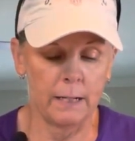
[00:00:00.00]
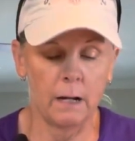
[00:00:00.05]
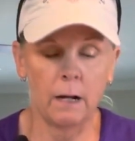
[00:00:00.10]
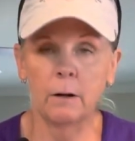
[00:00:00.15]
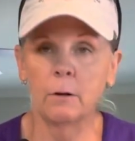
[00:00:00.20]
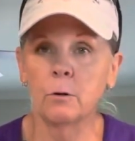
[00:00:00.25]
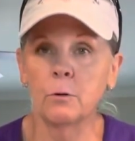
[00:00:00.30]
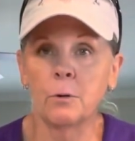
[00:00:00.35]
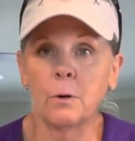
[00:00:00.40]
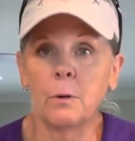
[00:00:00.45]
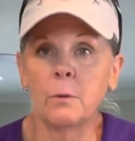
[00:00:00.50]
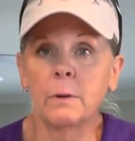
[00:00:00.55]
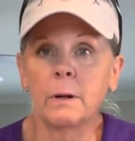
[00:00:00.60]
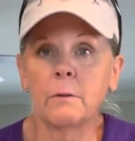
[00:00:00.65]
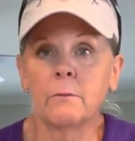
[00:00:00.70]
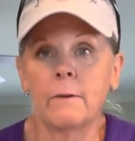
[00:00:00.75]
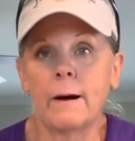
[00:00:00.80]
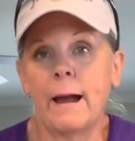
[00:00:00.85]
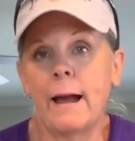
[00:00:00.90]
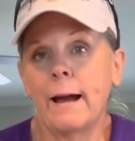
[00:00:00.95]

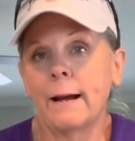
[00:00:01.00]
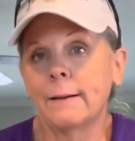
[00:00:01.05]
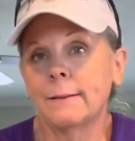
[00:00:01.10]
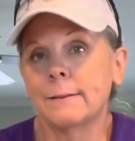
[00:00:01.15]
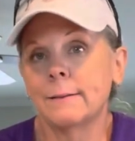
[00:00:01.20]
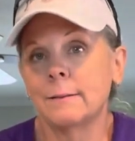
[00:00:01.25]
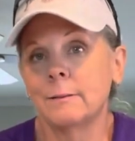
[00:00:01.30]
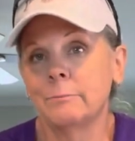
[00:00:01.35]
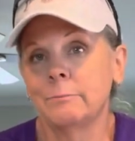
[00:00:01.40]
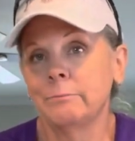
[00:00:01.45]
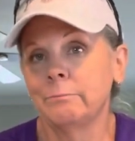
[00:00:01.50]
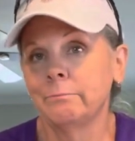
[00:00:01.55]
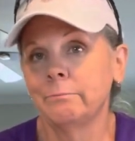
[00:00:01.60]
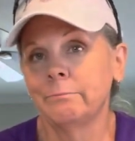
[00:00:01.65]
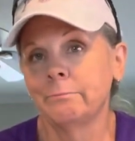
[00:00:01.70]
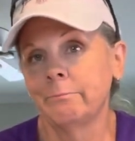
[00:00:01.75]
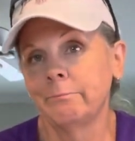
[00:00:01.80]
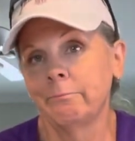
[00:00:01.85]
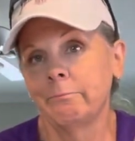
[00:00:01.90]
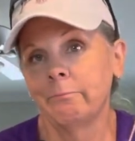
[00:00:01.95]
growing racks,
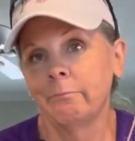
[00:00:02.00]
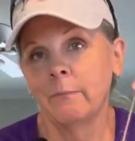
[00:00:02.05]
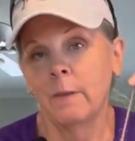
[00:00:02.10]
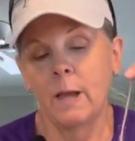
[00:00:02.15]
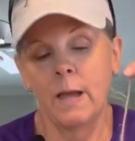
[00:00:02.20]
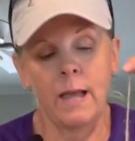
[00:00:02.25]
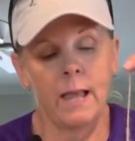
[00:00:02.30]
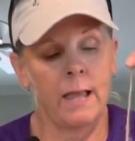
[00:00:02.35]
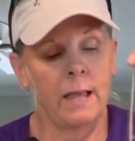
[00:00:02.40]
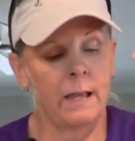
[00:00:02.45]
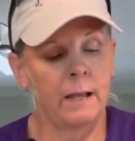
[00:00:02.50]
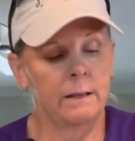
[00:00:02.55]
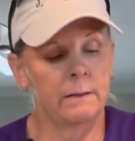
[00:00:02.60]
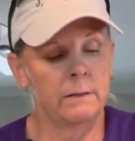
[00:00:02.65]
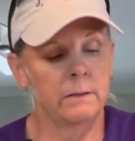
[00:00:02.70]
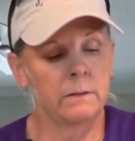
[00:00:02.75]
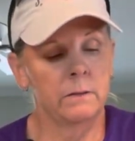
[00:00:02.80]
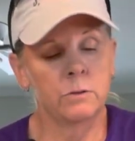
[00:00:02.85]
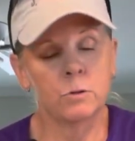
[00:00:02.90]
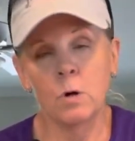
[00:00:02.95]

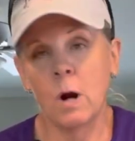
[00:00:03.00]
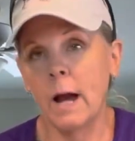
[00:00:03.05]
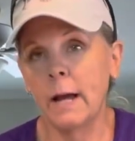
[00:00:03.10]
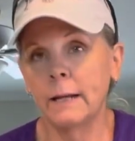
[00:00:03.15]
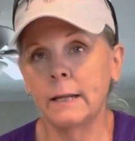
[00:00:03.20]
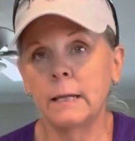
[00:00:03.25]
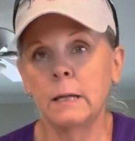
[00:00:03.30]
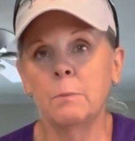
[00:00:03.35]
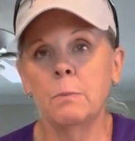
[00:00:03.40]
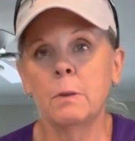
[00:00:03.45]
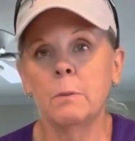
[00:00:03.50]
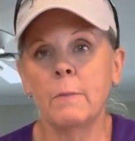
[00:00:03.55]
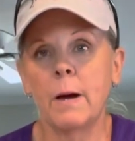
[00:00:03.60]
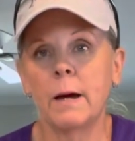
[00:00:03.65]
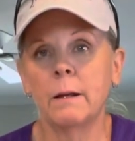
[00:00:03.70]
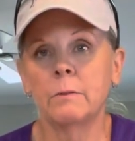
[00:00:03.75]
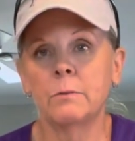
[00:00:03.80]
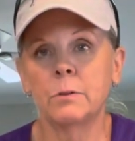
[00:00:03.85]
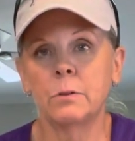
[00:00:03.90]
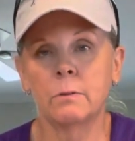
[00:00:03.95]
and try to keep them
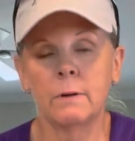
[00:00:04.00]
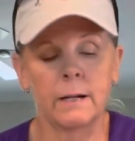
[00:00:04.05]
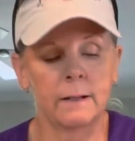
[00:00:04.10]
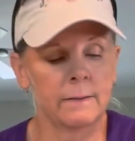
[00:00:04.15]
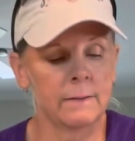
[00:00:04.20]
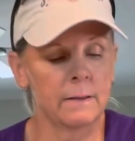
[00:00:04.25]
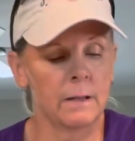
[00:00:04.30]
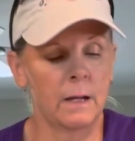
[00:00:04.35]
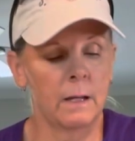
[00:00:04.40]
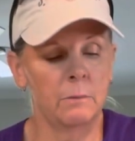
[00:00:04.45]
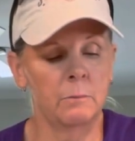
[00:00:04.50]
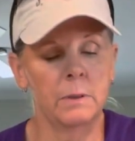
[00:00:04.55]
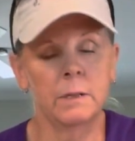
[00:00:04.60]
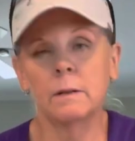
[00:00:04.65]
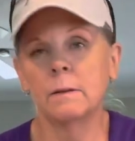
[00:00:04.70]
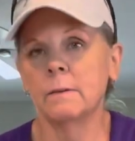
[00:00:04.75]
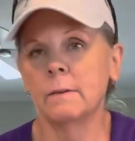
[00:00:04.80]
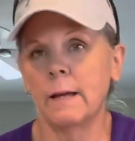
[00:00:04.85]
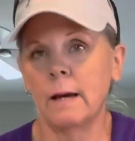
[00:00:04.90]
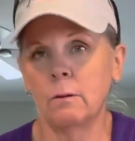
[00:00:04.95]
out of direct sun
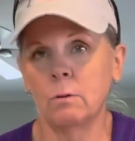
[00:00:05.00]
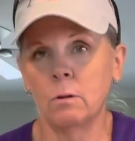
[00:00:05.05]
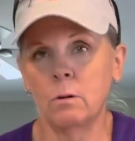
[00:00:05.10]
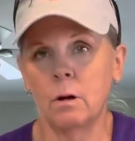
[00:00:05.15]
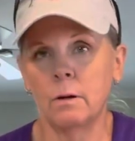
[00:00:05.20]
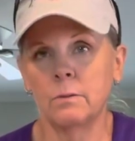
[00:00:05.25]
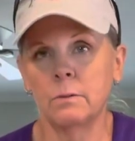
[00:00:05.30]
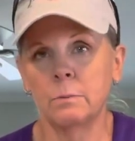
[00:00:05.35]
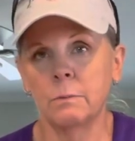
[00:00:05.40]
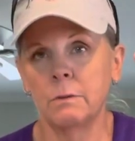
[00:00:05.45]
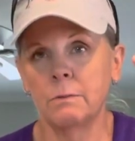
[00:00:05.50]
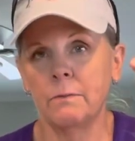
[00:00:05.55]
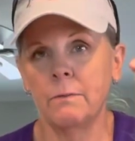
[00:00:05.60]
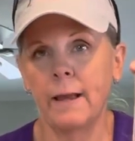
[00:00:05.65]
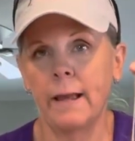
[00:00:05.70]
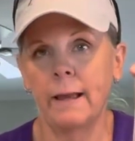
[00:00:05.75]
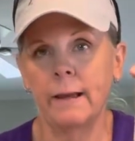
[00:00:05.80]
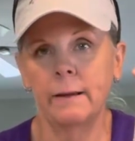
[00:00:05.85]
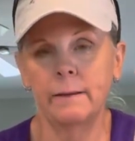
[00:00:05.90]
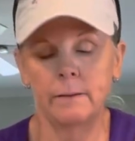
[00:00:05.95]
because that'll cause them to
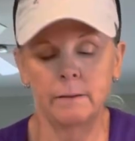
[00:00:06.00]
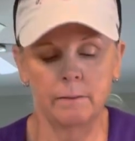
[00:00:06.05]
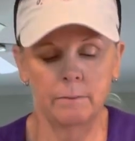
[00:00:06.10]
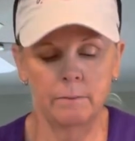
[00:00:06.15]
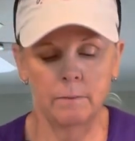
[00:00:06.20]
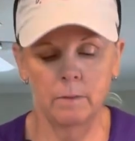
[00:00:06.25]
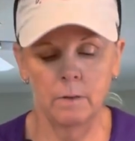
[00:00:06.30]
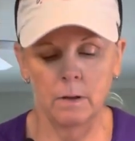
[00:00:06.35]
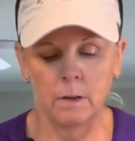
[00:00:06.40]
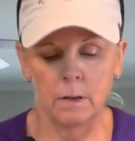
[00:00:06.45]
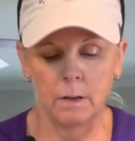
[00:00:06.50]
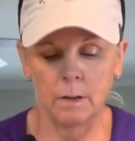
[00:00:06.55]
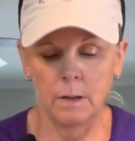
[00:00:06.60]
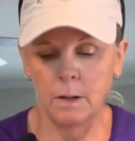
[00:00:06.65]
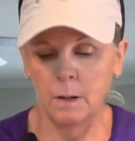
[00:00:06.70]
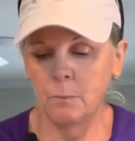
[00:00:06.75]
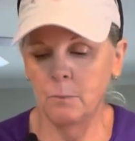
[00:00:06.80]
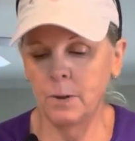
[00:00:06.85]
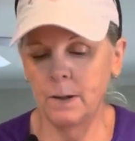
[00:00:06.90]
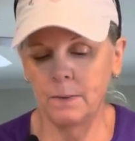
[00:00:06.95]
fade.
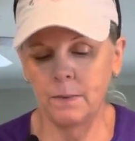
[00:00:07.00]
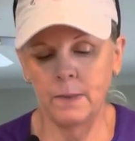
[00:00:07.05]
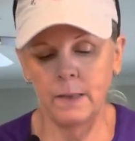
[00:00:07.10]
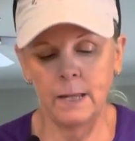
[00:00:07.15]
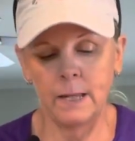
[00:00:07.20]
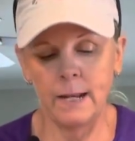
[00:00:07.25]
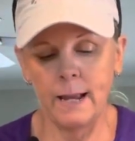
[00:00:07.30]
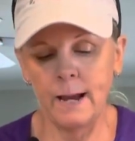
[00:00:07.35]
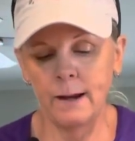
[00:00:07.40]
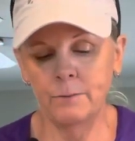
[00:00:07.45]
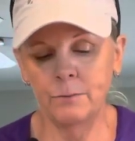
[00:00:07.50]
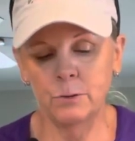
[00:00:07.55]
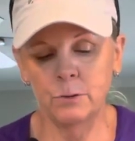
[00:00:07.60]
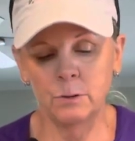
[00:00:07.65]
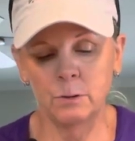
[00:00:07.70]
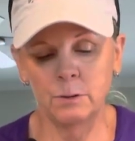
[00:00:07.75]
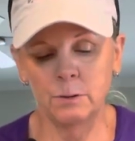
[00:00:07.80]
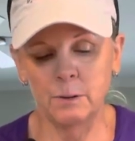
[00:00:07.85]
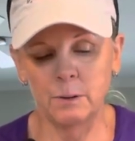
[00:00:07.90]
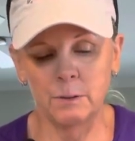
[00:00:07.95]
But then
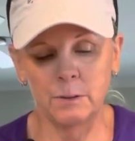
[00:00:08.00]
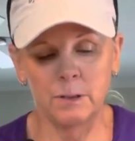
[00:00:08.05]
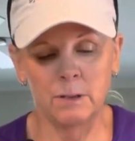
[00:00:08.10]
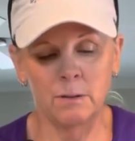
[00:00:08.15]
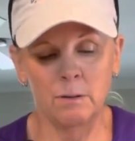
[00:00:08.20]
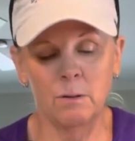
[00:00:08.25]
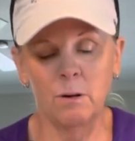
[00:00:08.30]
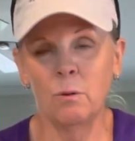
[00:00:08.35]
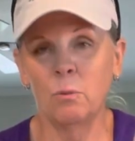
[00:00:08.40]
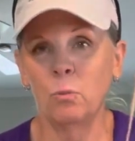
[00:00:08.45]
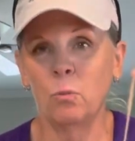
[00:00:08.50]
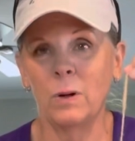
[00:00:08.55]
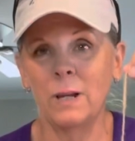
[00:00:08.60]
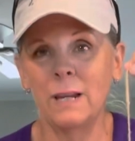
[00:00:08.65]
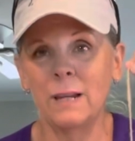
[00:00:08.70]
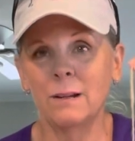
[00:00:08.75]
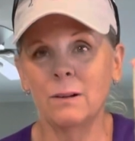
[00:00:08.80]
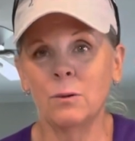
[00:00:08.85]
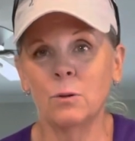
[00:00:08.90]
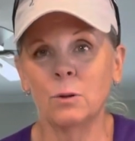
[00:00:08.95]
after a
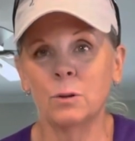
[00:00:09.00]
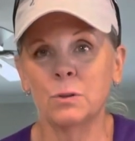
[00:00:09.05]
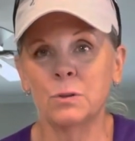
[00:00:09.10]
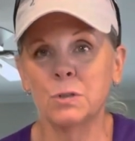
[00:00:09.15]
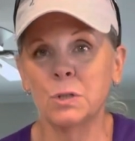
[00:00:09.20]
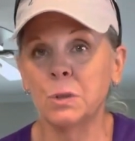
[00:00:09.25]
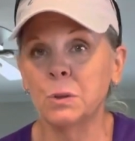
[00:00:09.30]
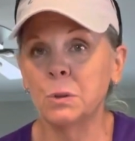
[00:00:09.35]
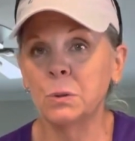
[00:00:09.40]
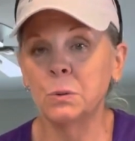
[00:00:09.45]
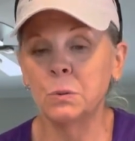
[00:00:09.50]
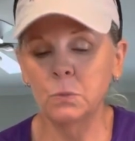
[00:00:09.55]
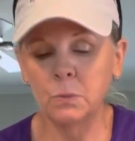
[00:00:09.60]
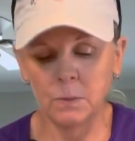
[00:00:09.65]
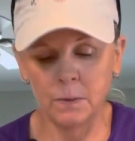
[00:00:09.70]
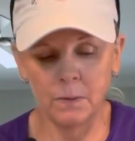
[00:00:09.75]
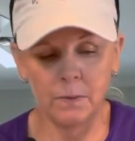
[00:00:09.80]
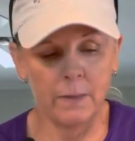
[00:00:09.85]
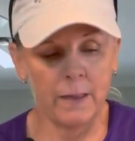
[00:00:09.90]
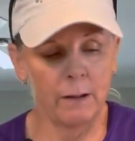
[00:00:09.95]
week or two,
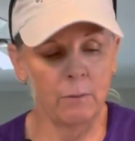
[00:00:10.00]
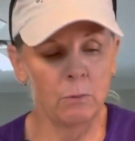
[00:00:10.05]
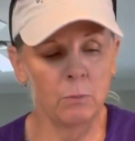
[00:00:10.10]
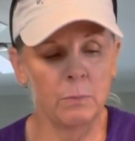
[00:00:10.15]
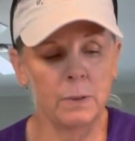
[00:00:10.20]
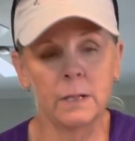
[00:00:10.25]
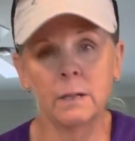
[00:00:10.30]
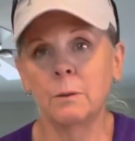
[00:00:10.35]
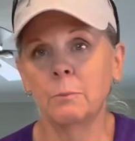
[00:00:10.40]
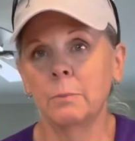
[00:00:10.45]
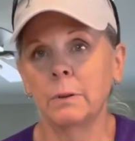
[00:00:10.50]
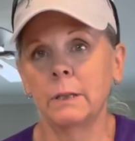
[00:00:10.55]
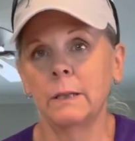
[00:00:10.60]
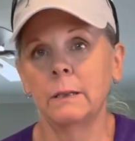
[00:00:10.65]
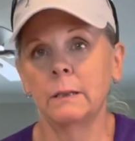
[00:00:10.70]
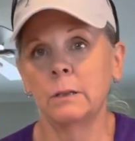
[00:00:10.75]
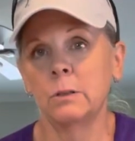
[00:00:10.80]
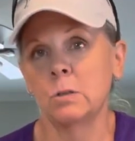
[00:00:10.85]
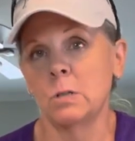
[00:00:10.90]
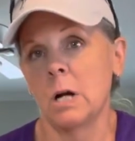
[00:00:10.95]
they will be
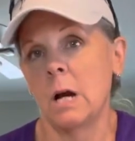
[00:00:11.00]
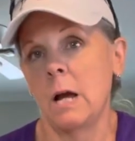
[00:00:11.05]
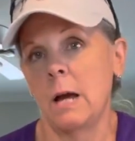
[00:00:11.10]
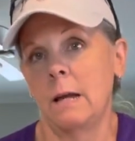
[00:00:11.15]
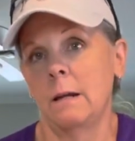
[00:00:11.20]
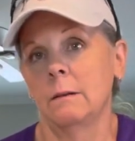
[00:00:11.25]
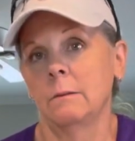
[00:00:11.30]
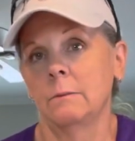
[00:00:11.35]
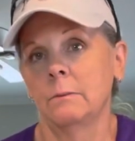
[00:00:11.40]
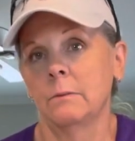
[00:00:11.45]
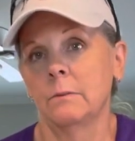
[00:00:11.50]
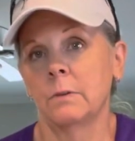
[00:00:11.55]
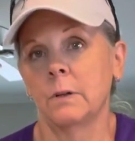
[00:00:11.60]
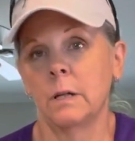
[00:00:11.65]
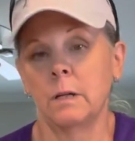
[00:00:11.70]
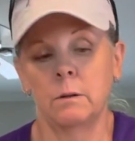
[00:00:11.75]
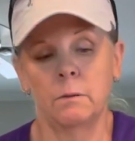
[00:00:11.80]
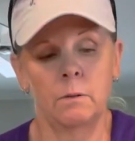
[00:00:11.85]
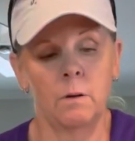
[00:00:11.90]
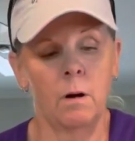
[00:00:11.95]
completely dry for
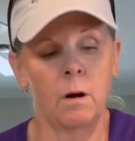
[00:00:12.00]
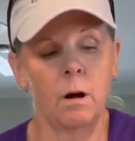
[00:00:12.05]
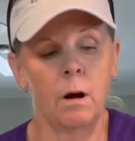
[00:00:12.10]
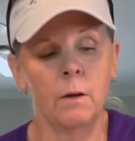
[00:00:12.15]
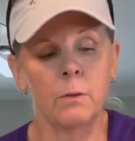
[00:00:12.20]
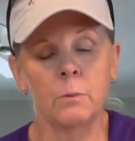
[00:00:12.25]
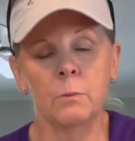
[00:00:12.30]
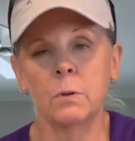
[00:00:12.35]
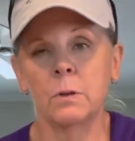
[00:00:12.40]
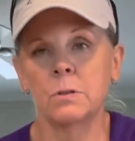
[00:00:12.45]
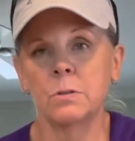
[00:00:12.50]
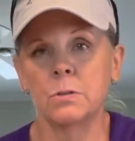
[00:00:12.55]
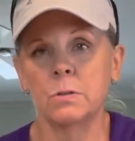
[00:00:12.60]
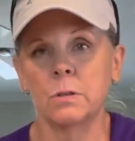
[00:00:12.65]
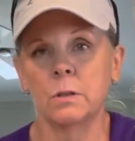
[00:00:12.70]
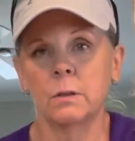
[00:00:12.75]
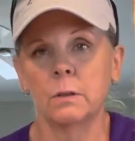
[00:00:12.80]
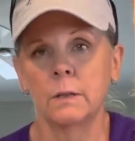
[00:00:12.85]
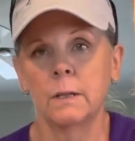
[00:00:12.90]
you, all the moisture.